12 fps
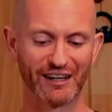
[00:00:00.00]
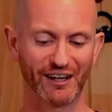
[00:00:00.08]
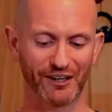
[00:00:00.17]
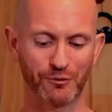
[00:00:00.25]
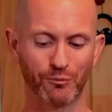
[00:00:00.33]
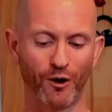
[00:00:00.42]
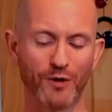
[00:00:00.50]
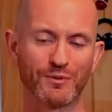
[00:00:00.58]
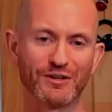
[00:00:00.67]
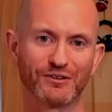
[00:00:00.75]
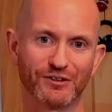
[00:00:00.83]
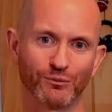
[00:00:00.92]
and it might be
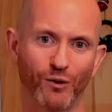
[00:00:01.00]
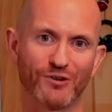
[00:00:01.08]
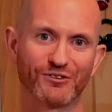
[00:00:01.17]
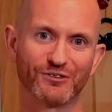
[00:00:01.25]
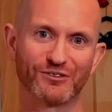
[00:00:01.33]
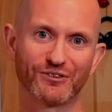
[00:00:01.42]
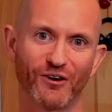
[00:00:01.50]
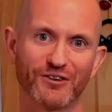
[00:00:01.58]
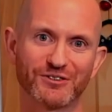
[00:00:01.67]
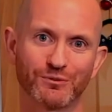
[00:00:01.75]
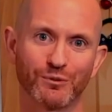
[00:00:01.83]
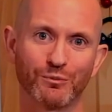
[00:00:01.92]
that once you've
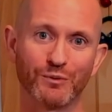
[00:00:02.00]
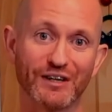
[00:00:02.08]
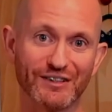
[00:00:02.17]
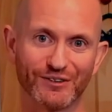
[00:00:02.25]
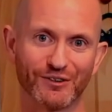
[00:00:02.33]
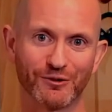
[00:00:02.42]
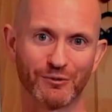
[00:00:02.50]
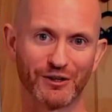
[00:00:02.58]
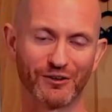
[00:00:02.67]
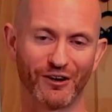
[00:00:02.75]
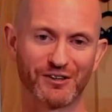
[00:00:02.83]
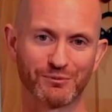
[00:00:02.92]
started with me doing them in a
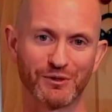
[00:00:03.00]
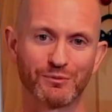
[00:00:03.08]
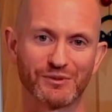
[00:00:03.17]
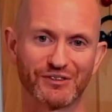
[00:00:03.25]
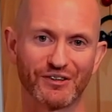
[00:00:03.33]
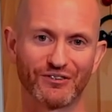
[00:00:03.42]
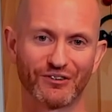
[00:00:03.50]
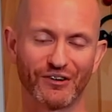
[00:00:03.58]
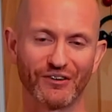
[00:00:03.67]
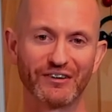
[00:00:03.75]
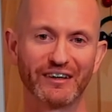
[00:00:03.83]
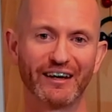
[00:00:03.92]
nice mid position,